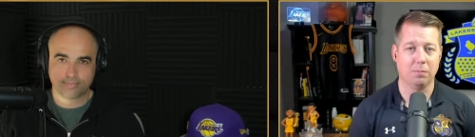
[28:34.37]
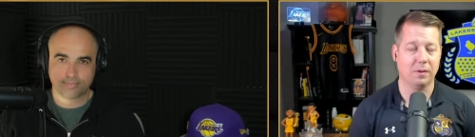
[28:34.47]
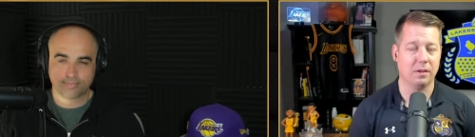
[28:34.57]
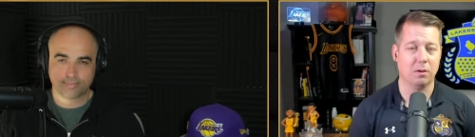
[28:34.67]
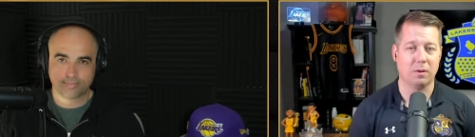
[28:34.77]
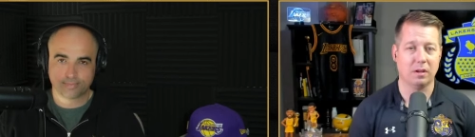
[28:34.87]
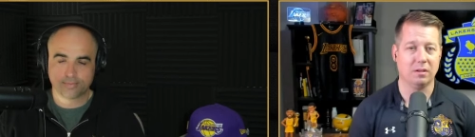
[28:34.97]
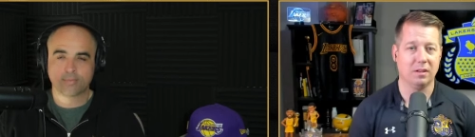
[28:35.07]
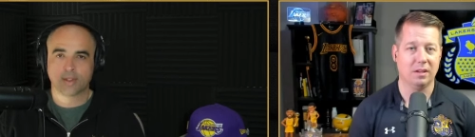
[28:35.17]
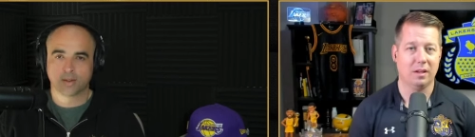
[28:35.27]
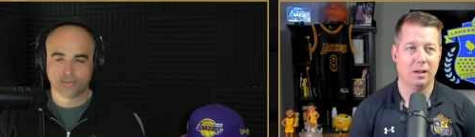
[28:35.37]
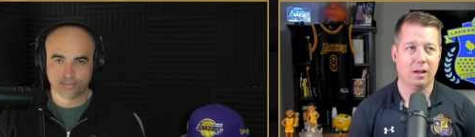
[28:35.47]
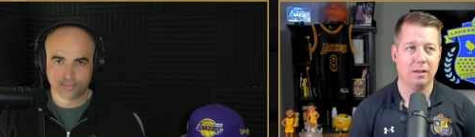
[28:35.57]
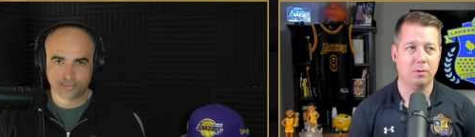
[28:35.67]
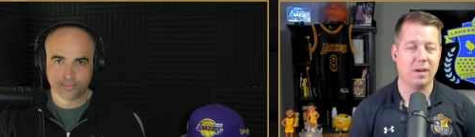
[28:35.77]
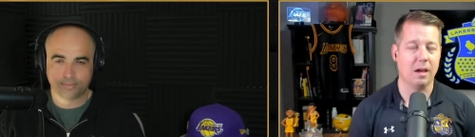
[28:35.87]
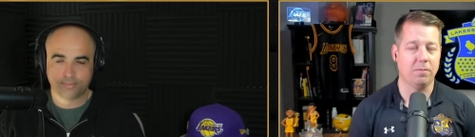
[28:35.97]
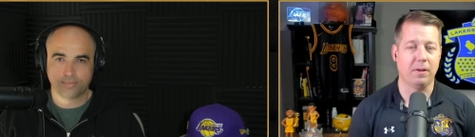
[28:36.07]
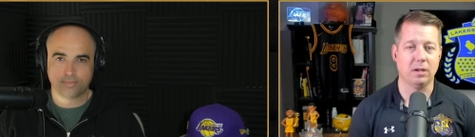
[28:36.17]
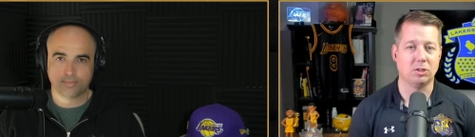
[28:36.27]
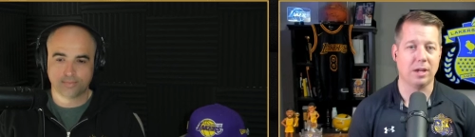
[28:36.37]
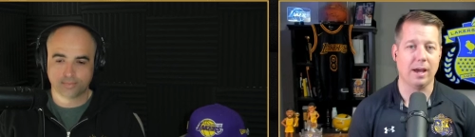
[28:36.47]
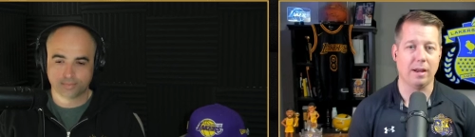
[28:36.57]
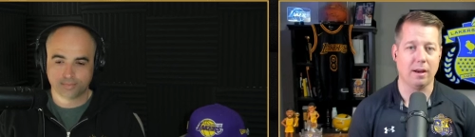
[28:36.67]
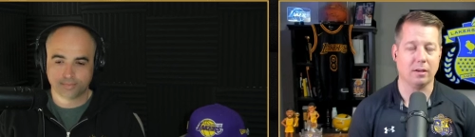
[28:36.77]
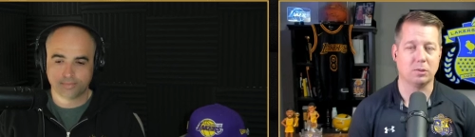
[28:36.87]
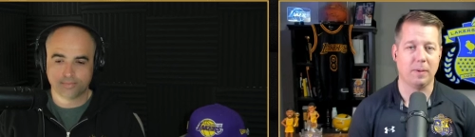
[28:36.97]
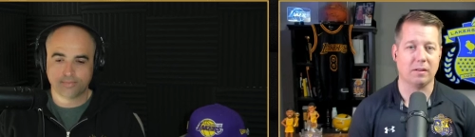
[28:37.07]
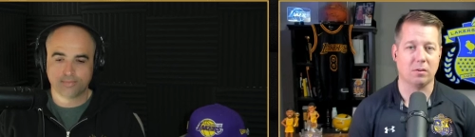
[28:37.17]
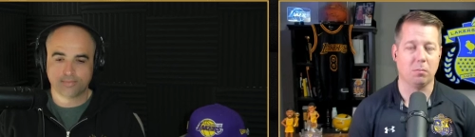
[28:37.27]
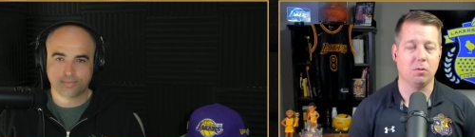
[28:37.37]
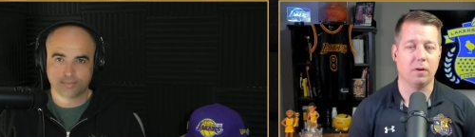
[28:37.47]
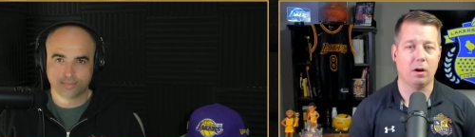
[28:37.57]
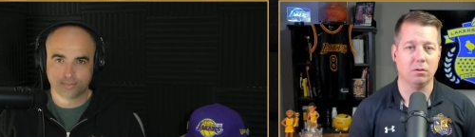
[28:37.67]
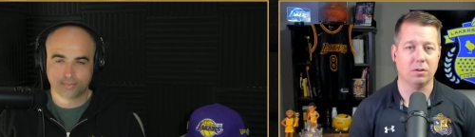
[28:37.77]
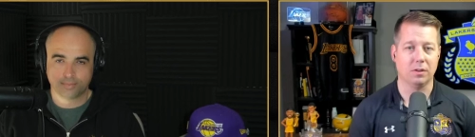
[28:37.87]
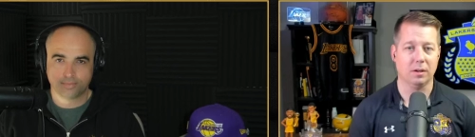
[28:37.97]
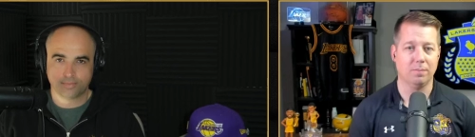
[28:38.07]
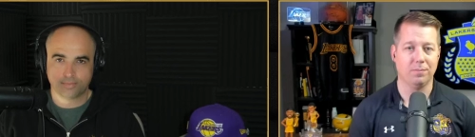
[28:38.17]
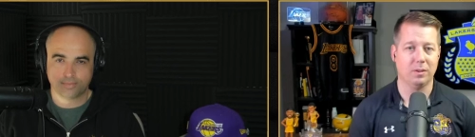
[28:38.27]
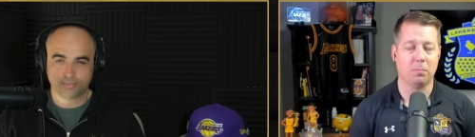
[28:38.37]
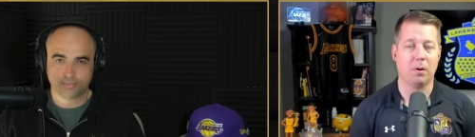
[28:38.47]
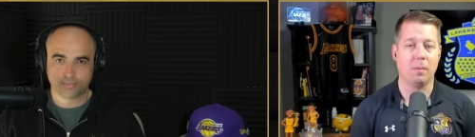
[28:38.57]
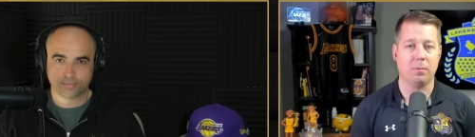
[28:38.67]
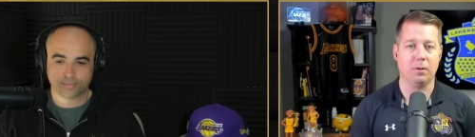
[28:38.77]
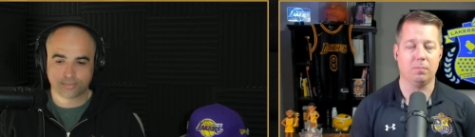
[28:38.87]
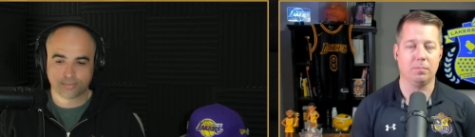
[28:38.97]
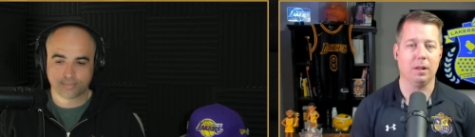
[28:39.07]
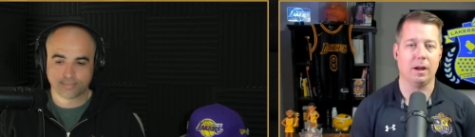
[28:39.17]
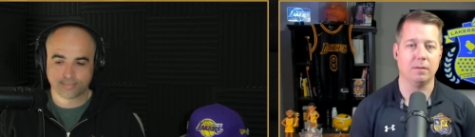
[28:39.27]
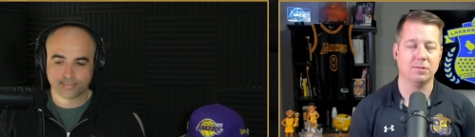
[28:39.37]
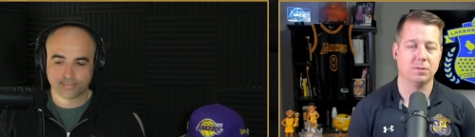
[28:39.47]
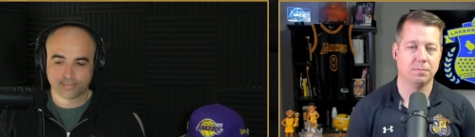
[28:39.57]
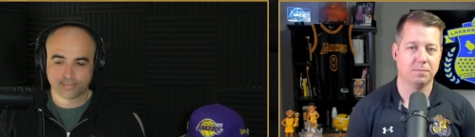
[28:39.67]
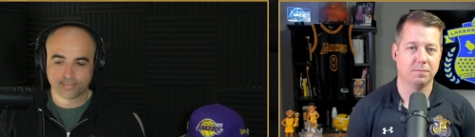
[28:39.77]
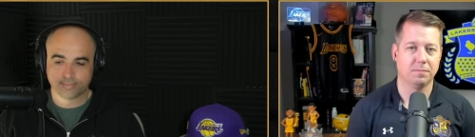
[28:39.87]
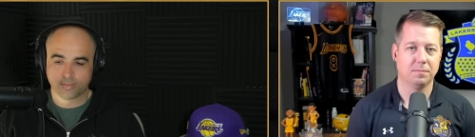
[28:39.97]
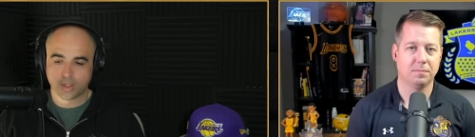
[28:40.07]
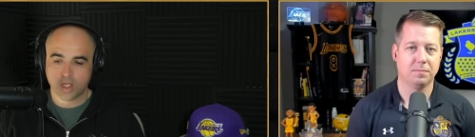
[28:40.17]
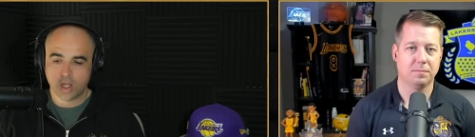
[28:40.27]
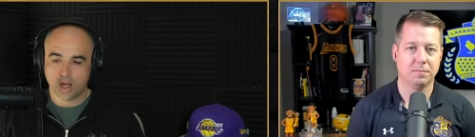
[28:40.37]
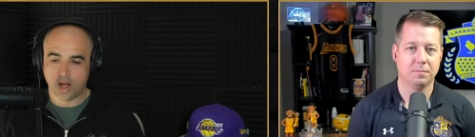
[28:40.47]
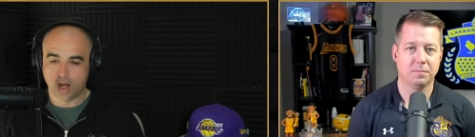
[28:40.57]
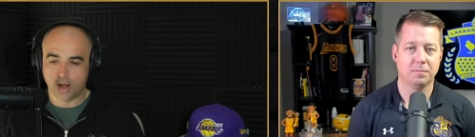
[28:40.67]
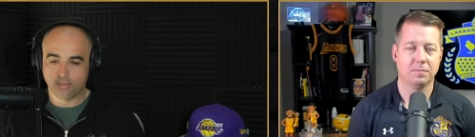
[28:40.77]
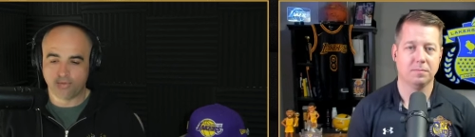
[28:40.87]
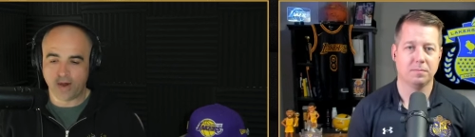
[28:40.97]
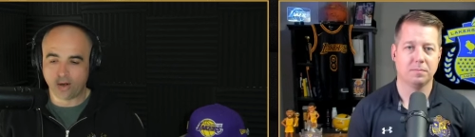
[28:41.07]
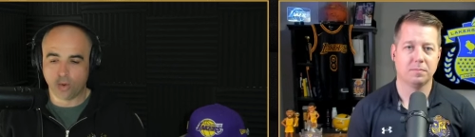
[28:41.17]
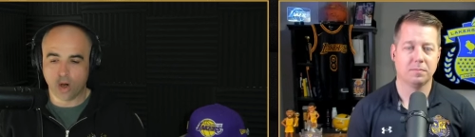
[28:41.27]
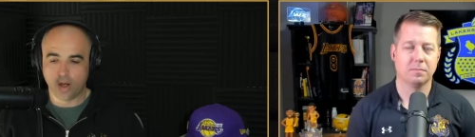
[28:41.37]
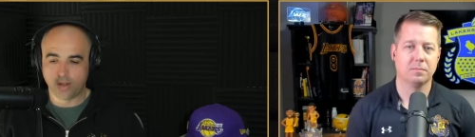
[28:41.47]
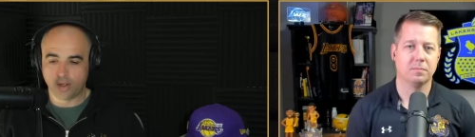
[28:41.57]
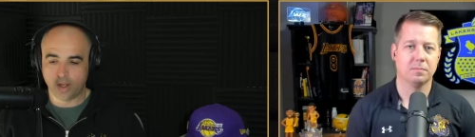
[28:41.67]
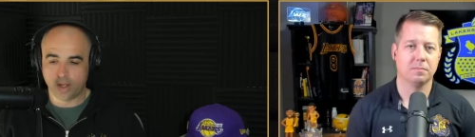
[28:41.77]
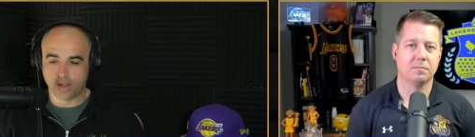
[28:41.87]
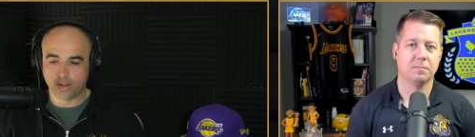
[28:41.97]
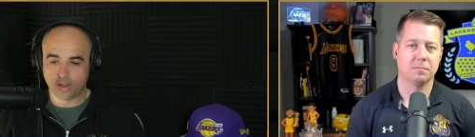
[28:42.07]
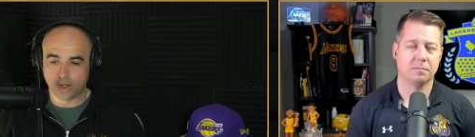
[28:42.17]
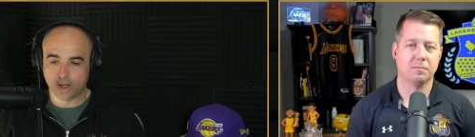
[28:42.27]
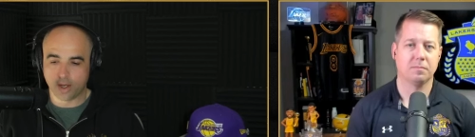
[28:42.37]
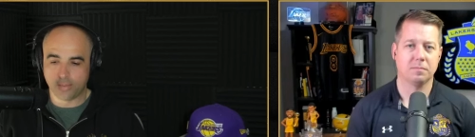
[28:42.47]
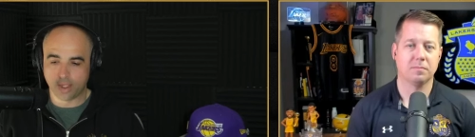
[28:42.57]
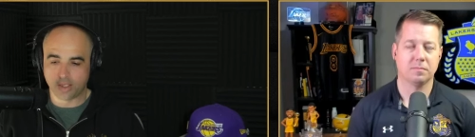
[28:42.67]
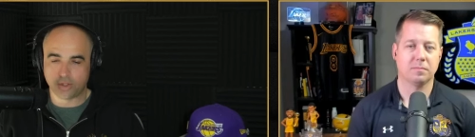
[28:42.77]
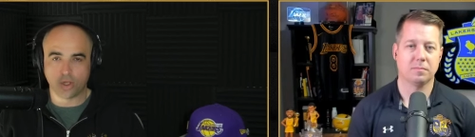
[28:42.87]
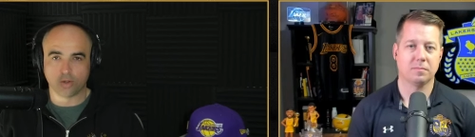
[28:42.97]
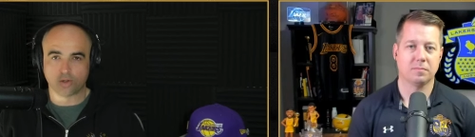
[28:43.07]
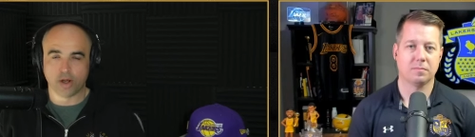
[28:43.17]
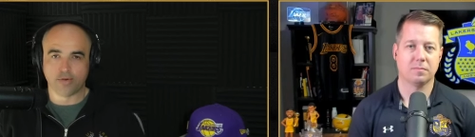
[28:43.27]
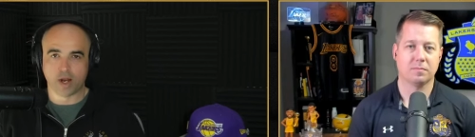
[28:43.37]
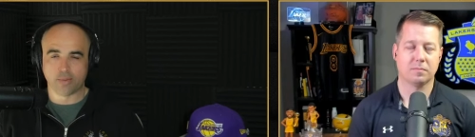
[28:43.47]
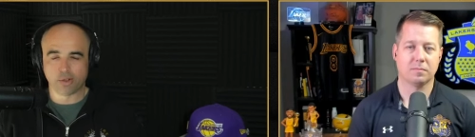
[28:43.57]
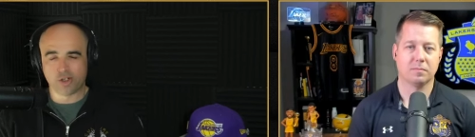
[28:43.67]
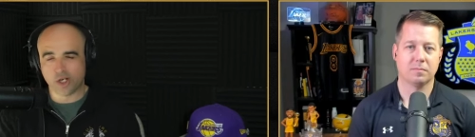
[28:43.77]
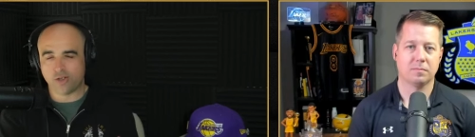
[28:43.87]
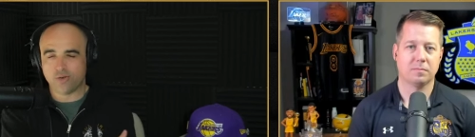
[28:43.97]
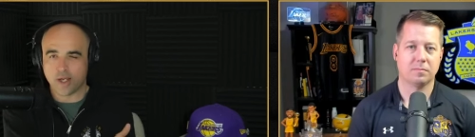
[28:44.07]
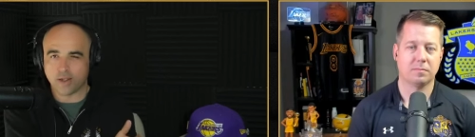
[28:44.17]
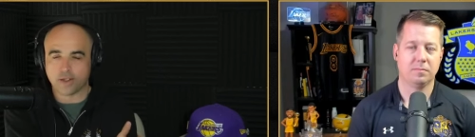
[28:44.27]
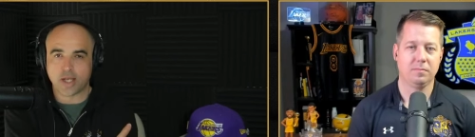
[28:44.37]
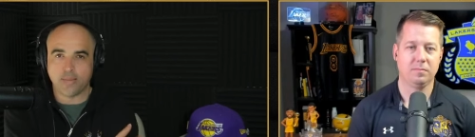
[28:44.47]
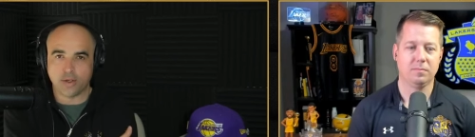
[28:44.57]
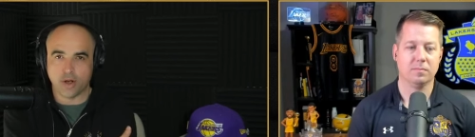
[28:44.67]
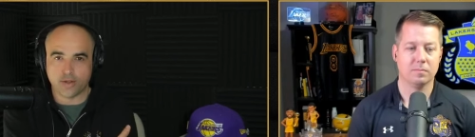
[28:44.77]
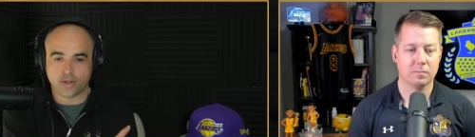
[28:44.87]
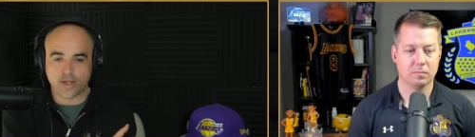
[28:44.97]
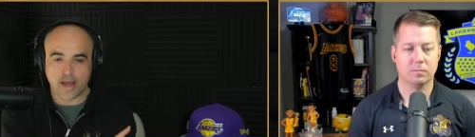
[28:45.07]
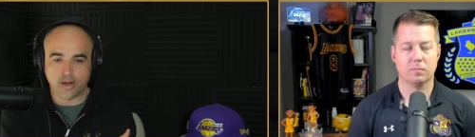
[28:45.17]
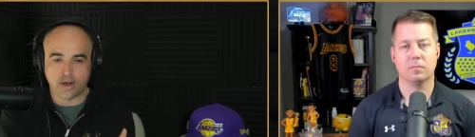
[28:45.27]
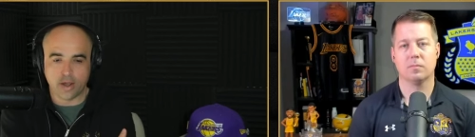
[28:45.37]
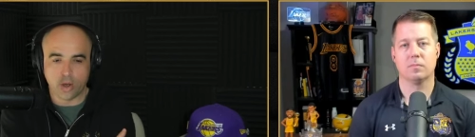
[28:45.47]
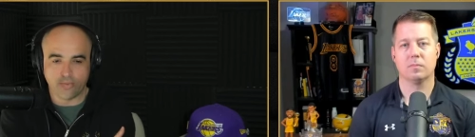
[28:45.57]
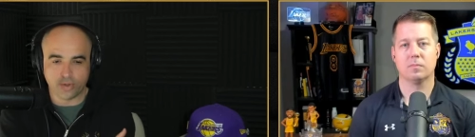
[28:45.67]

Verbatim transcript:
Speaker 1: think you can you can't finish 10 and expect to move on to the the proper playoffs.
Speaker 2: Um, final one, and uh, I'm gonna let you go, Trev. And I appreciate you taking the time here on this Saturday. Hopefully,